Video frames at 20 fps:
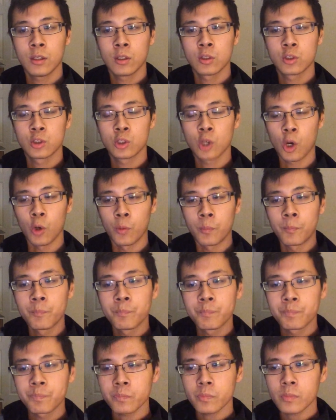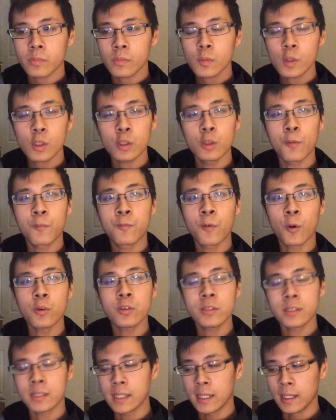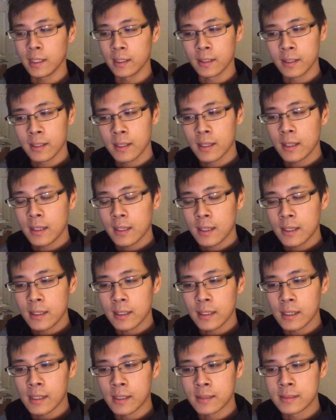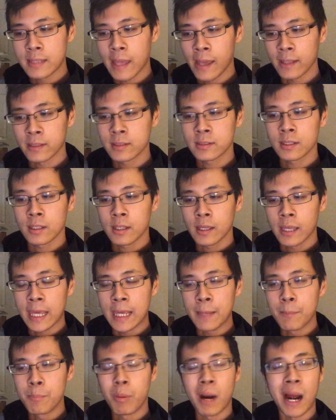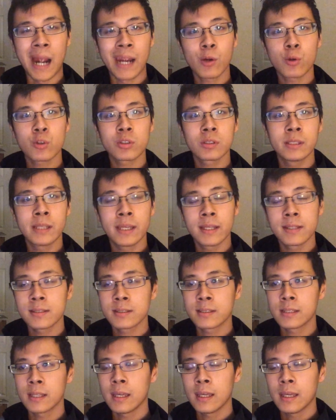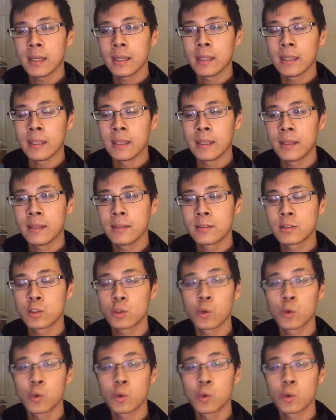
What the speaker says: So, the first thing is that a buyer's list is